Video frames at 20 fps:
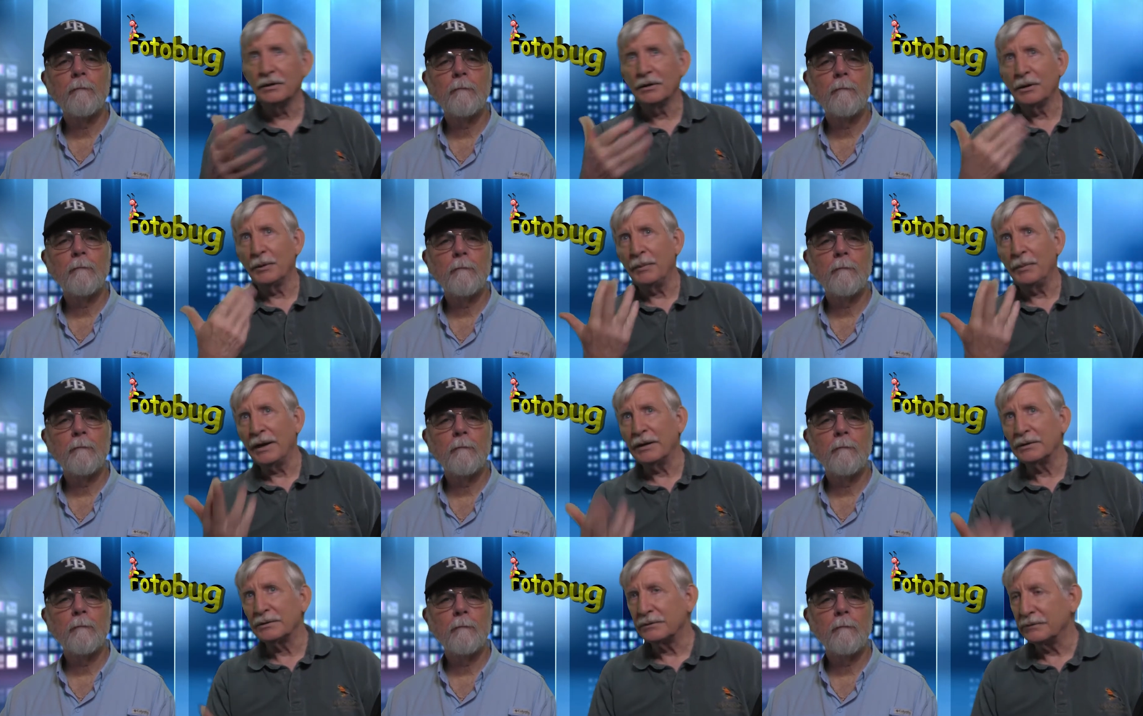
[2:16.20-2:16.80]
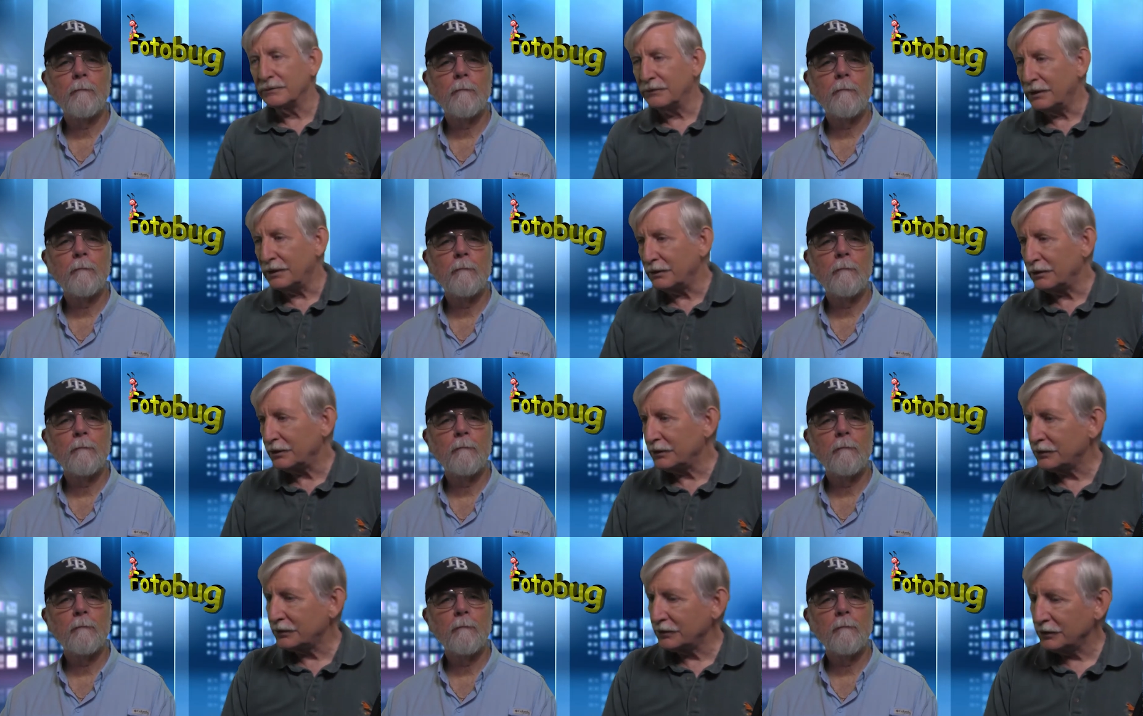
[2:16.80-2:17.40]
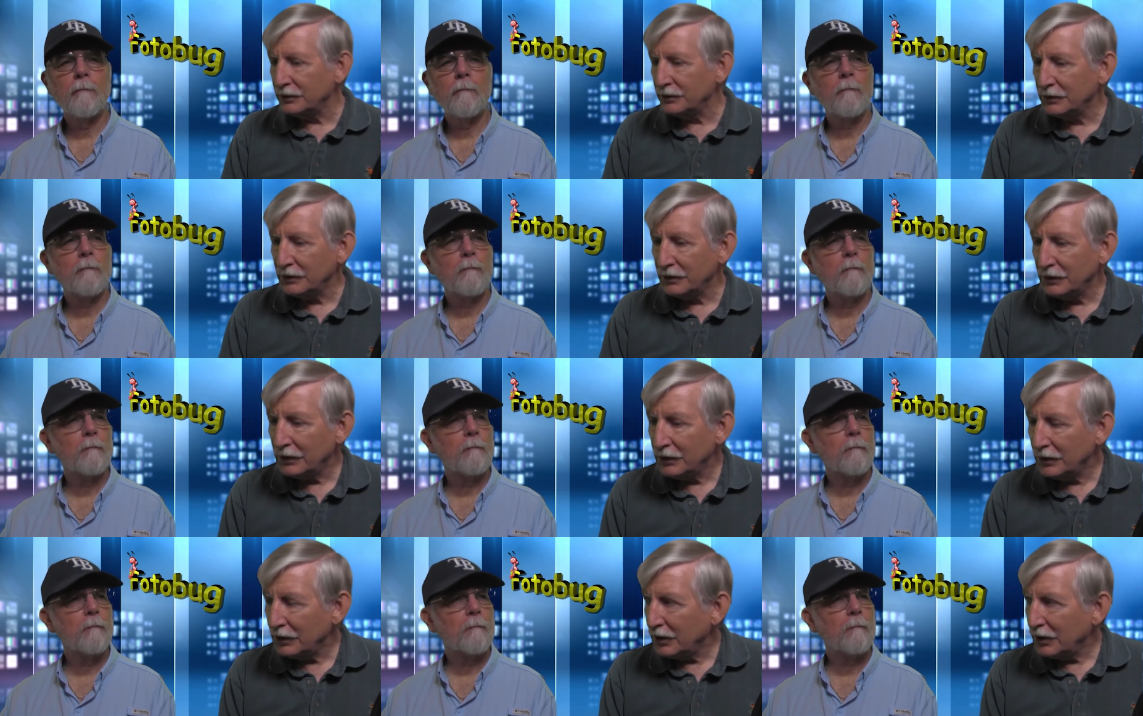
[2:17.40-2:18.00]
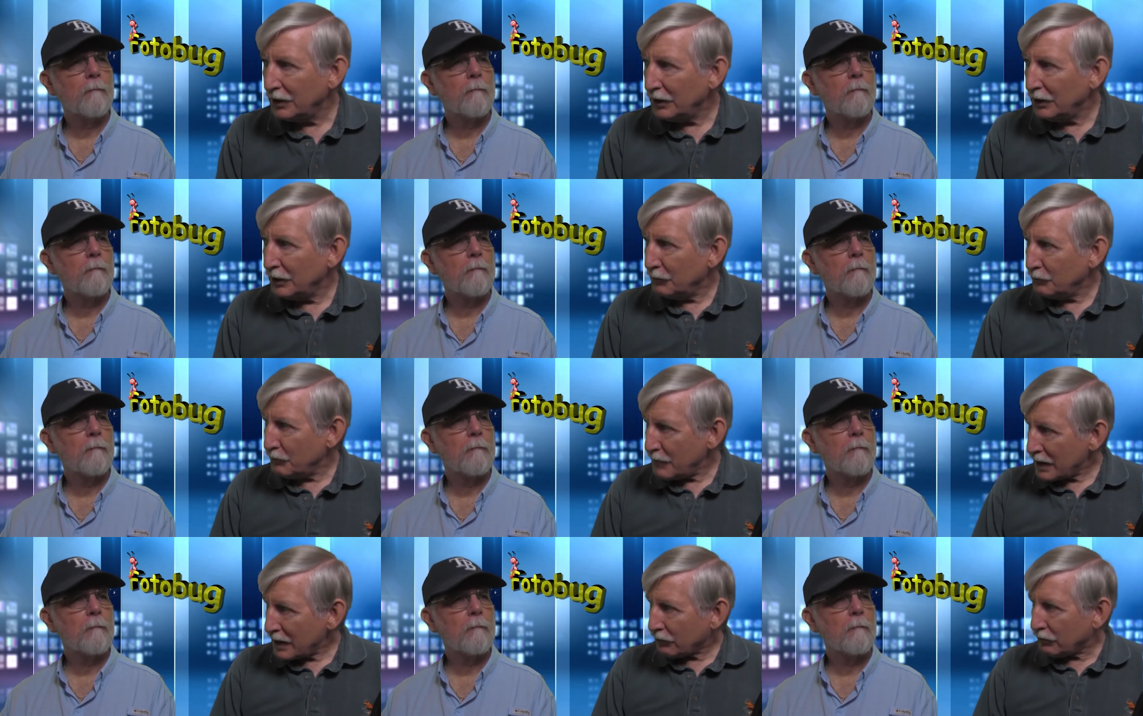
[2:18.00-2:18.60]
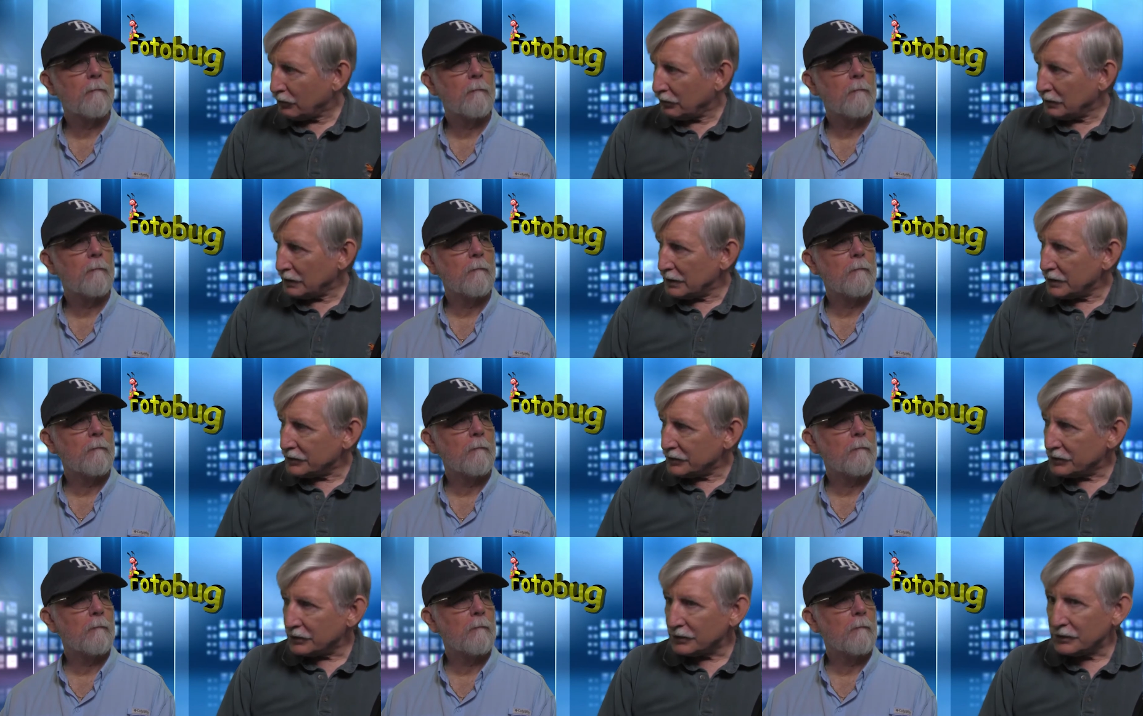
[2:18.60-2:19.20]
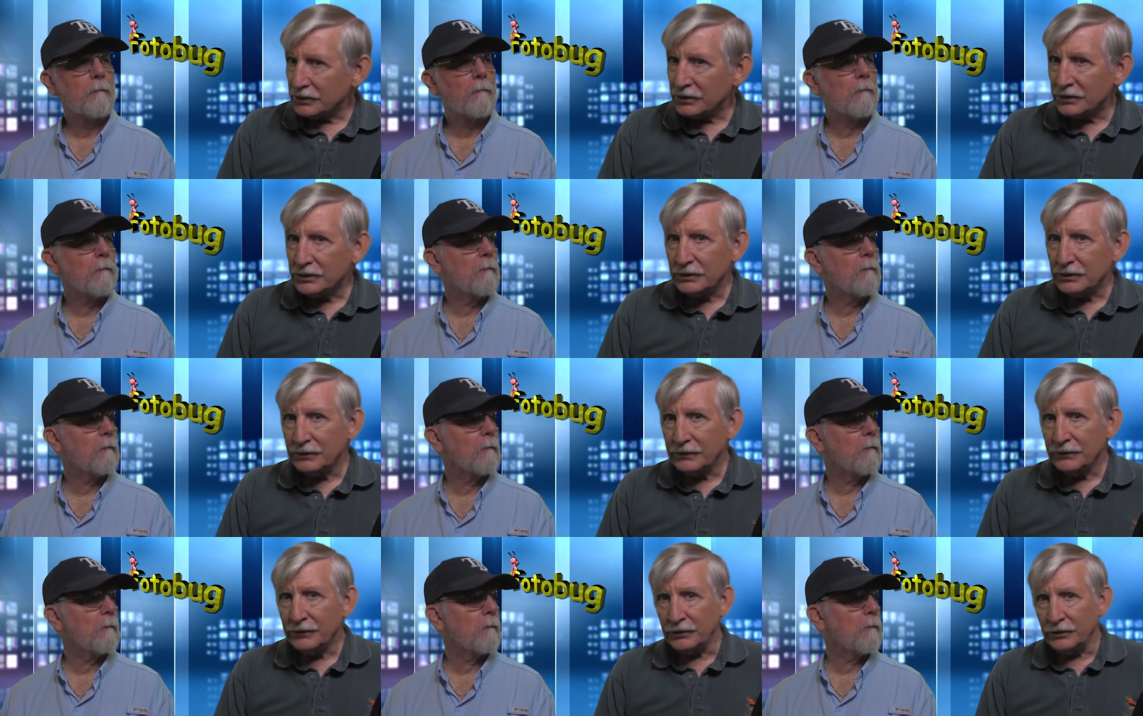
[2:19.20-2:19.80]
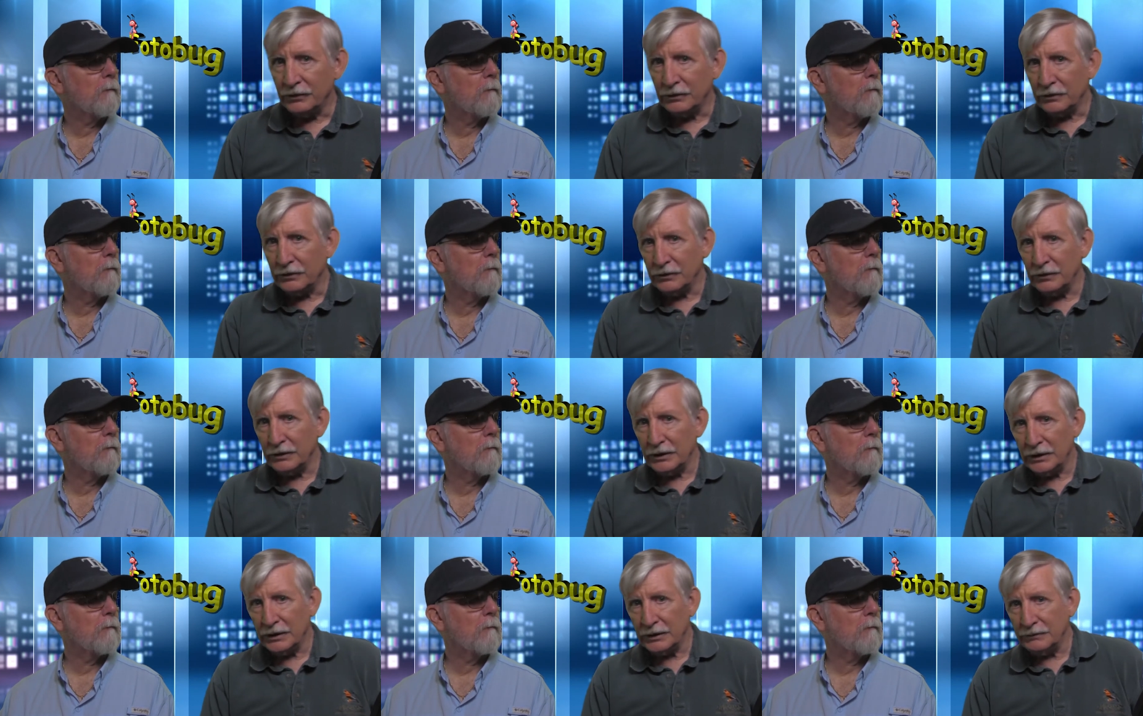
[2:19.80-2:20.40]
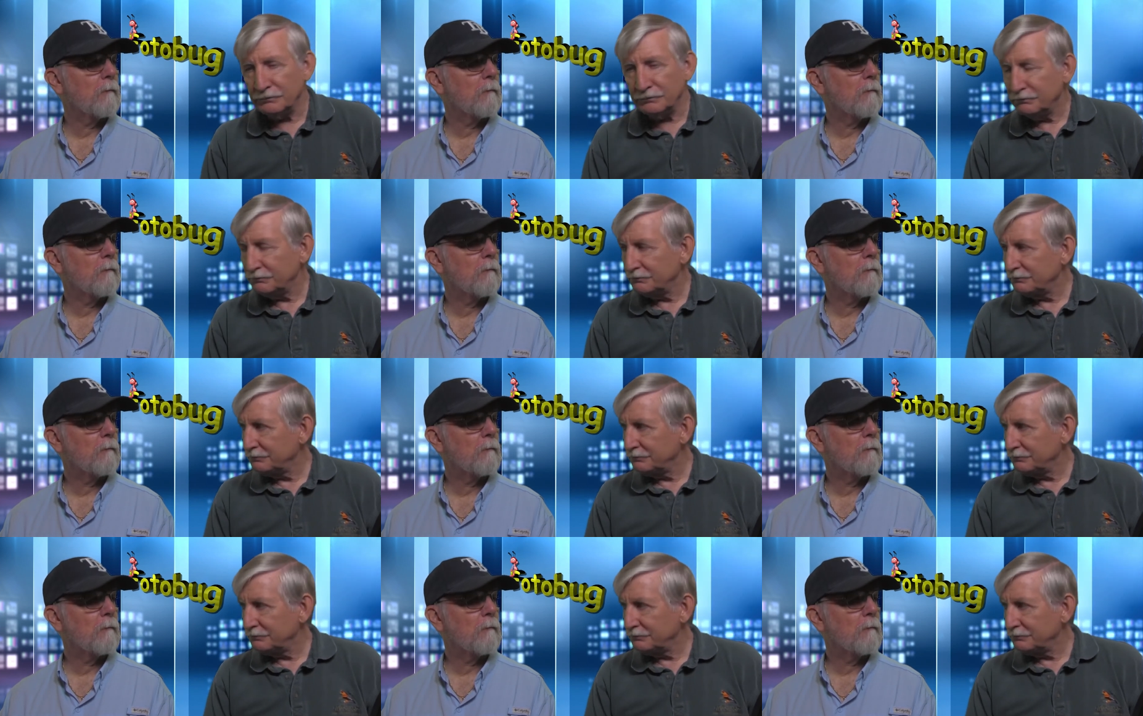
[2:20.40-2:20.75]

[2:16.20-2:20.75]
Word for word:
Speaker 1: about various macro lenses for um,